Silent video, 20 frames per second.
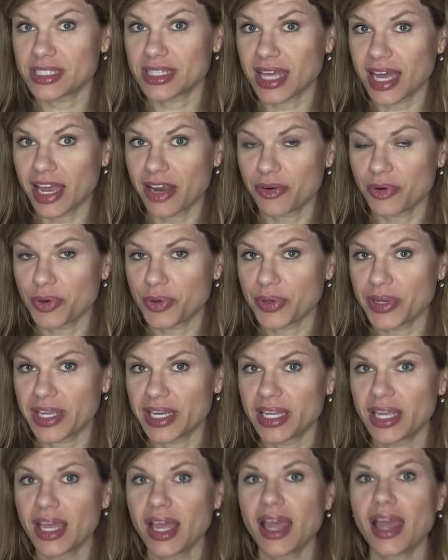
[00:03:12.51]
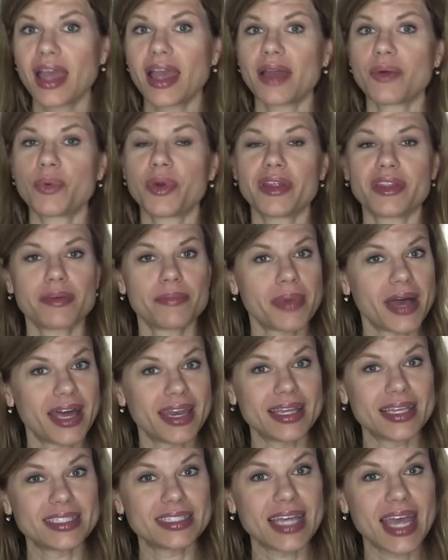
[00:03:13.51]
thyroid, where the
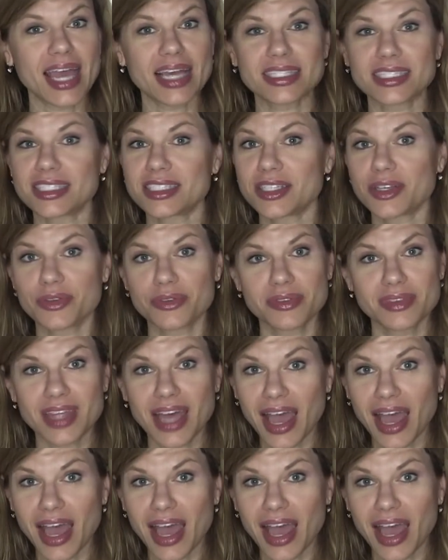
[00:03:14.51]
body attacks its own